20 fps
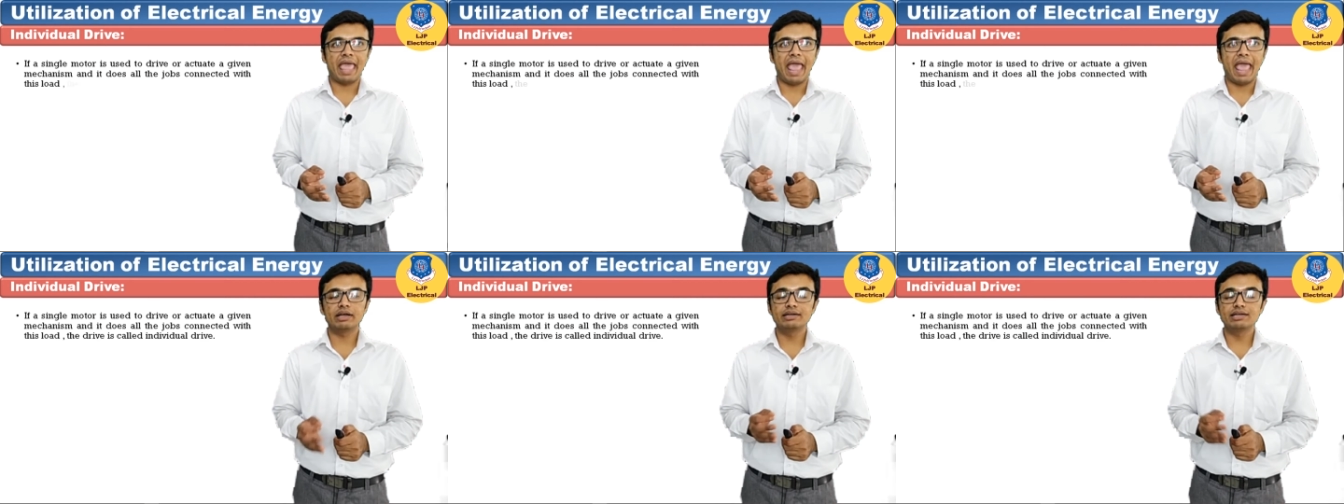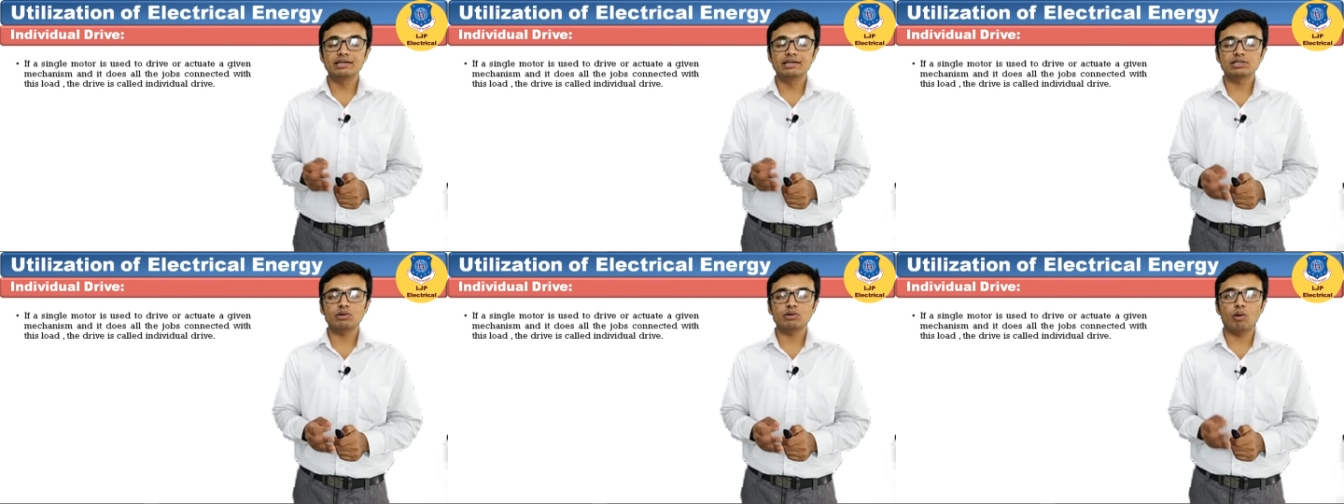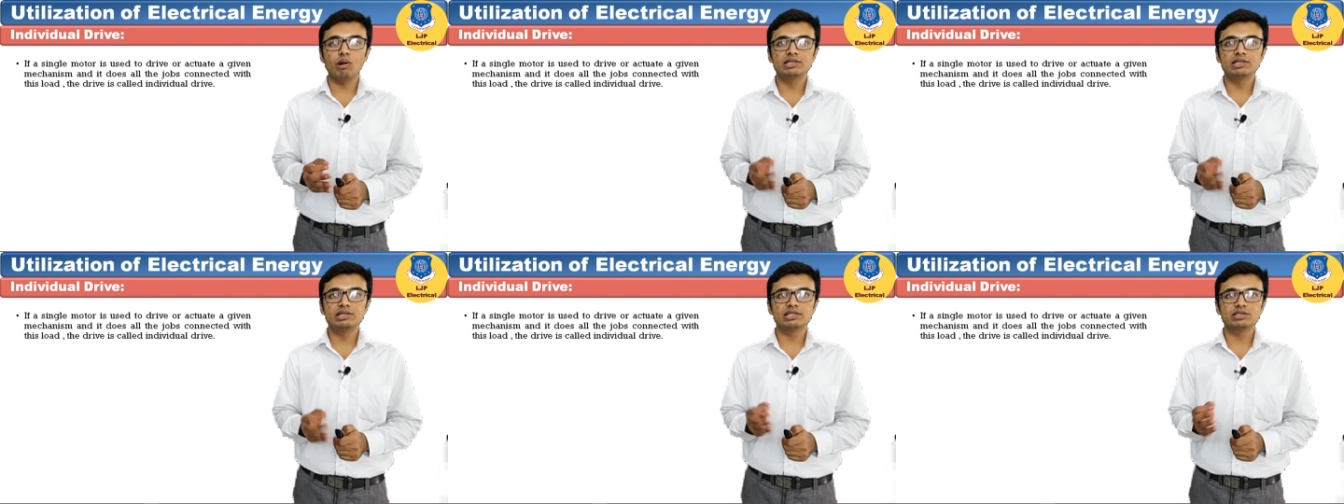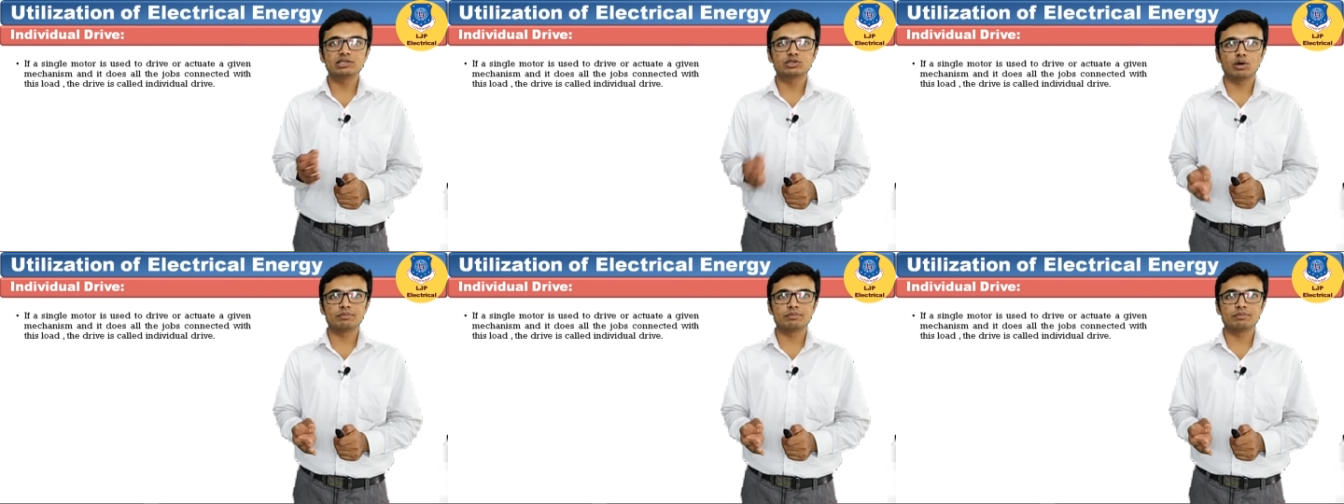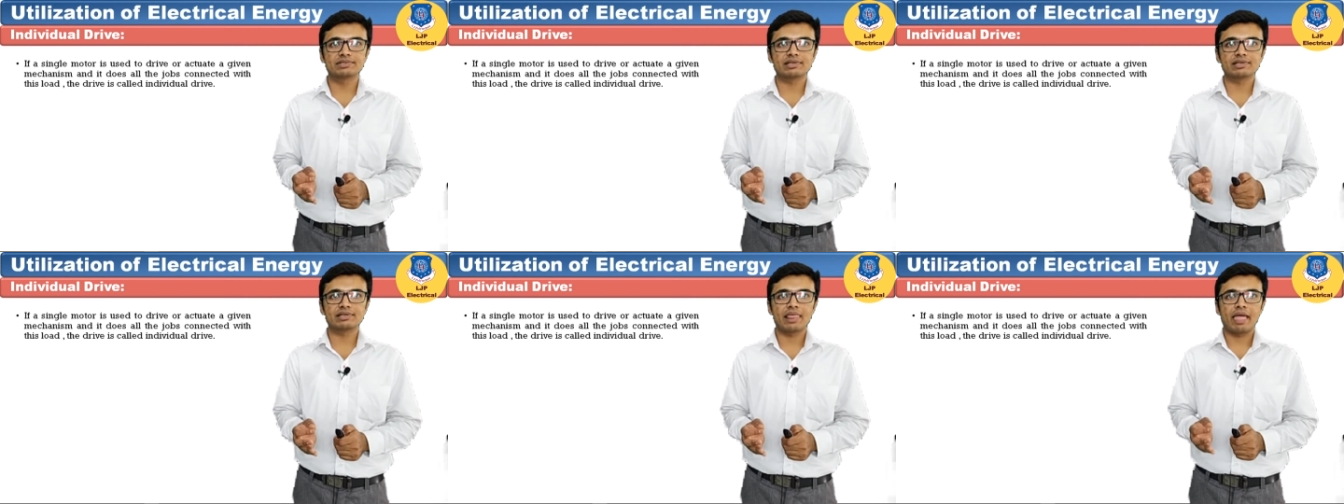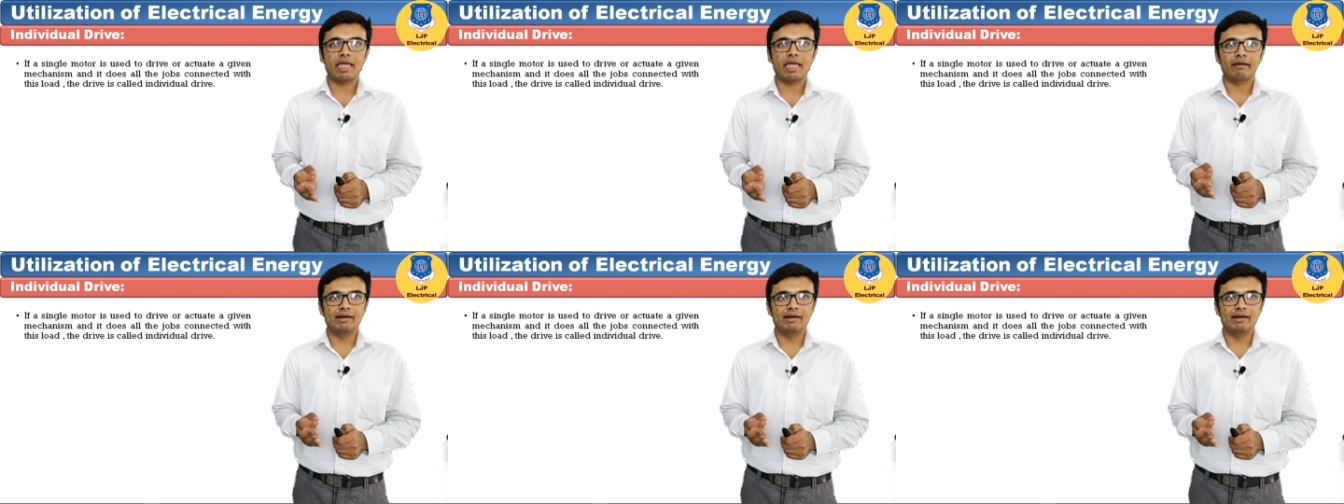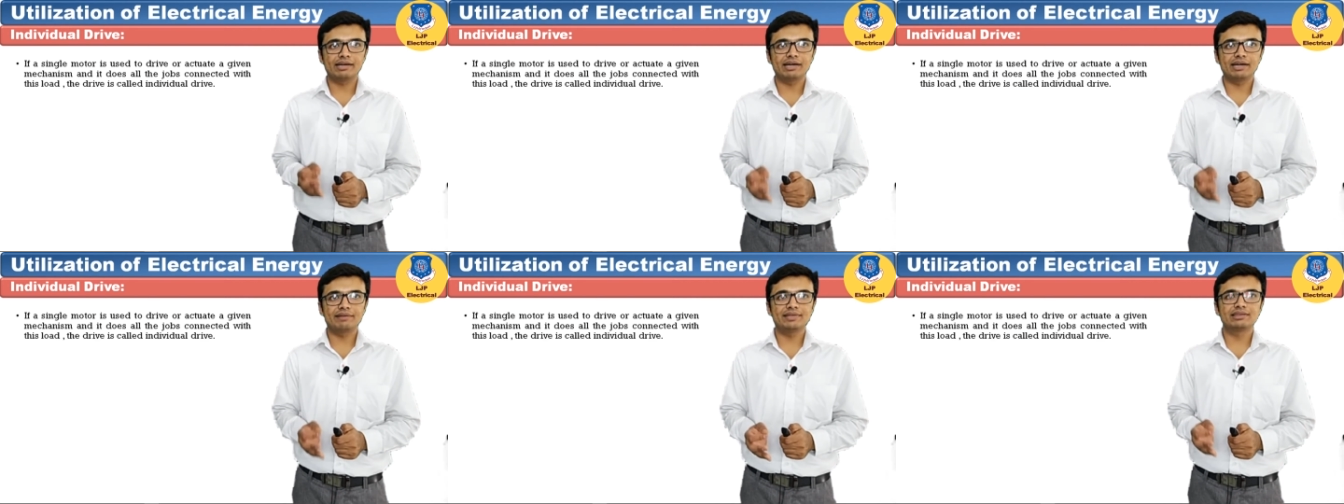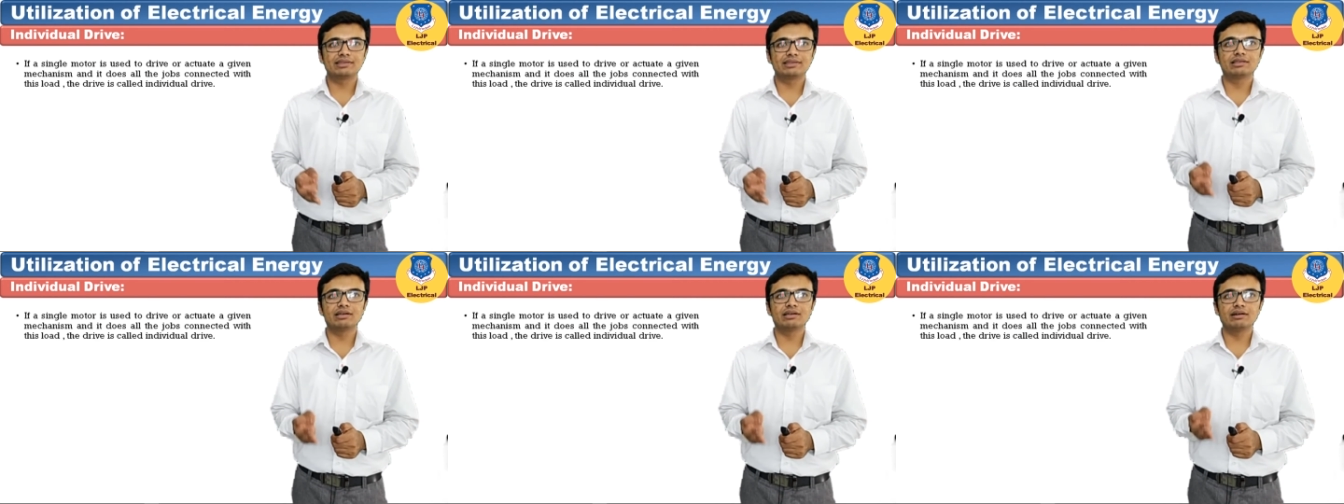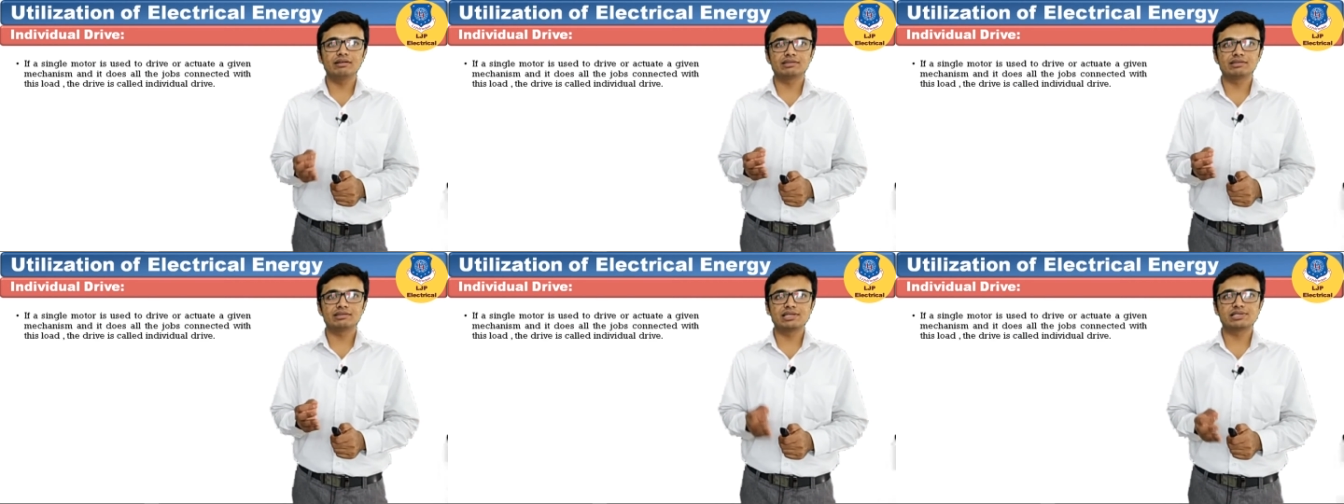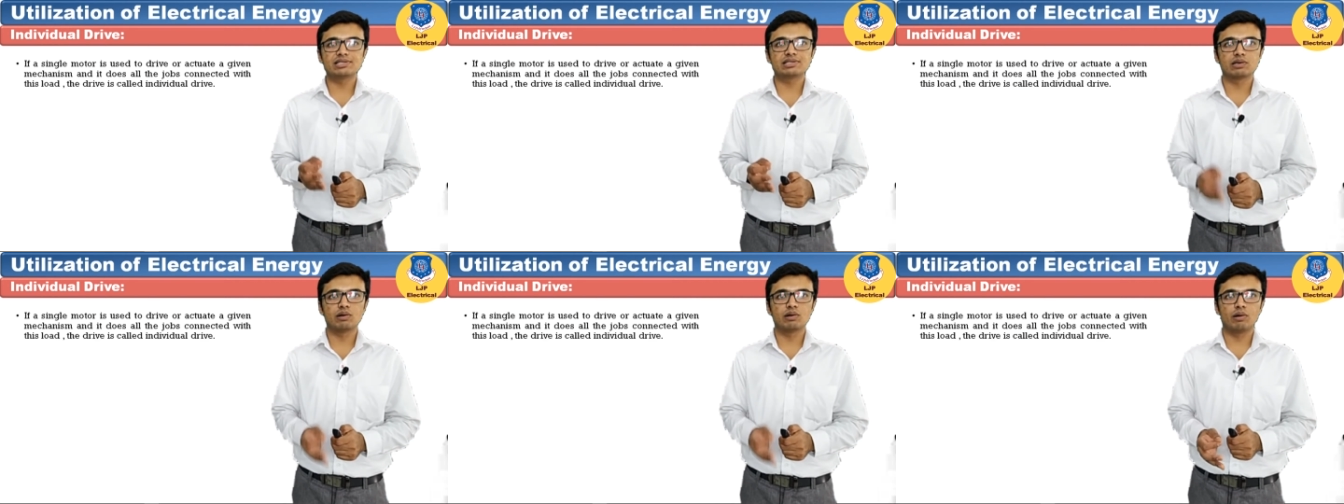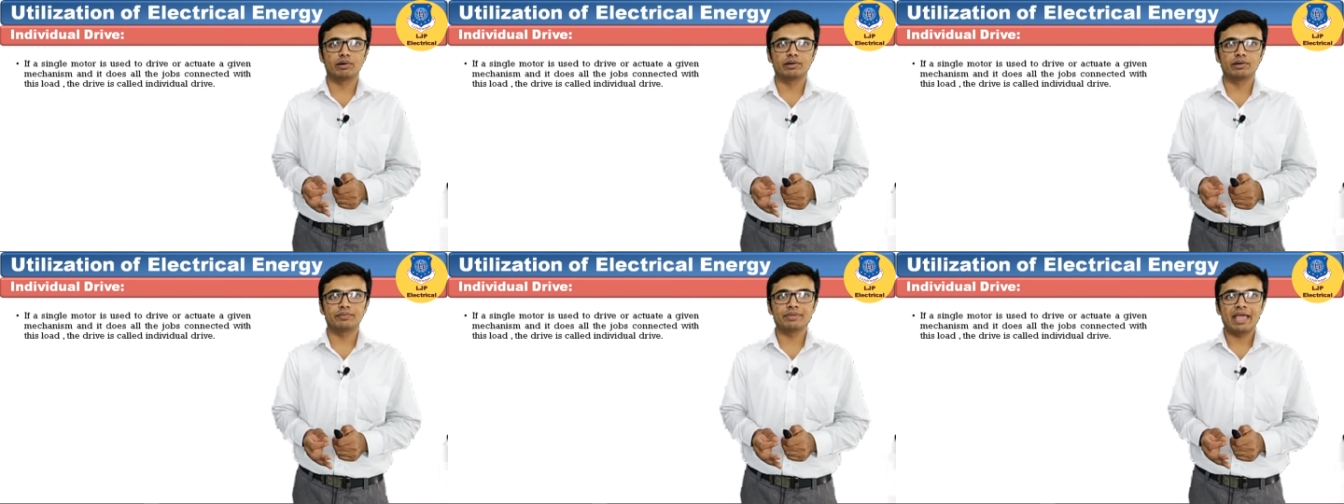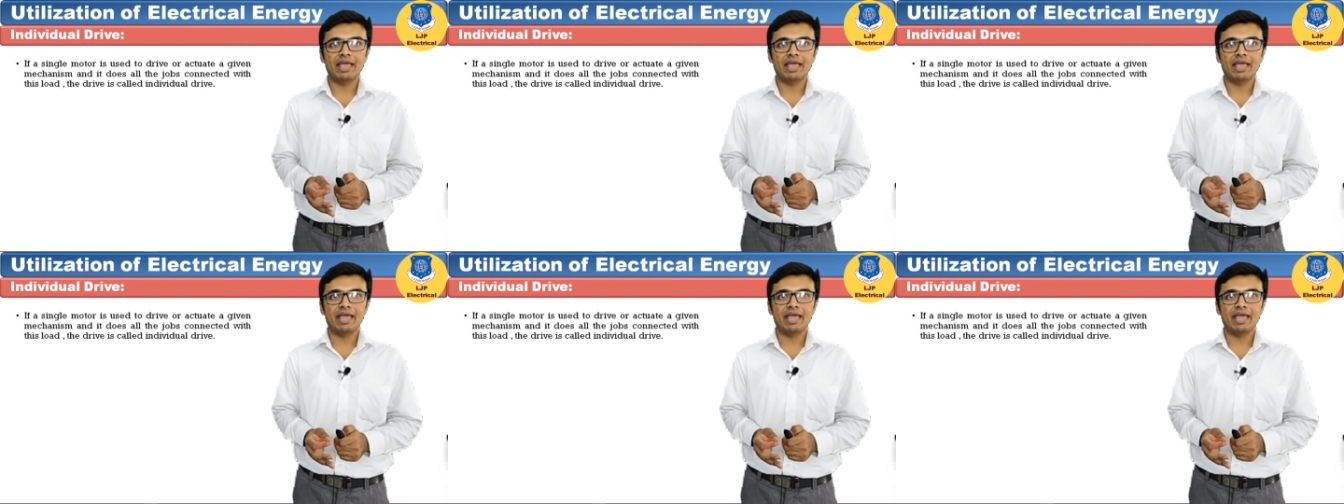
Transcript: It does all the jobs connected with this load,